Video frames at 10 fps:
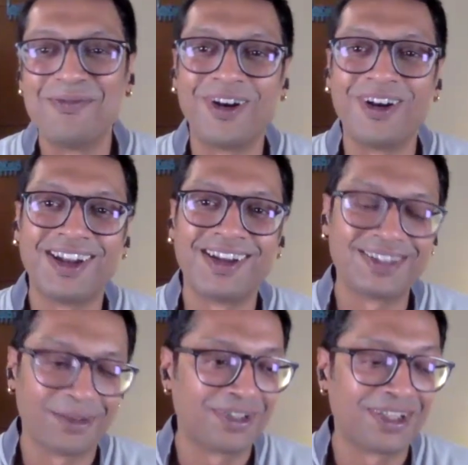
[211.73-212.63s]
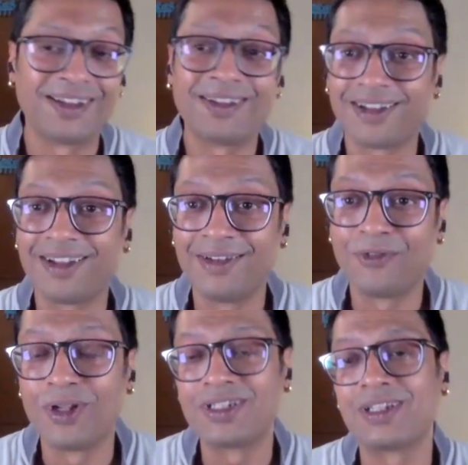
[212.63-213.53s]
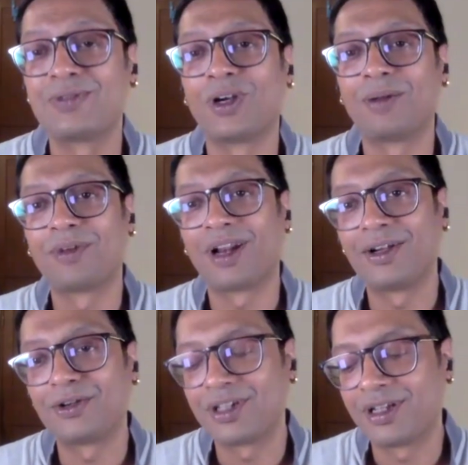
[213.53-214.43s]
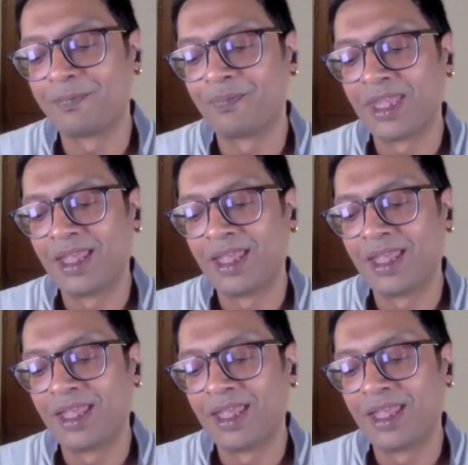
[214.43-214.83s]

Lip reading: world, and something influences what I'm trying to share.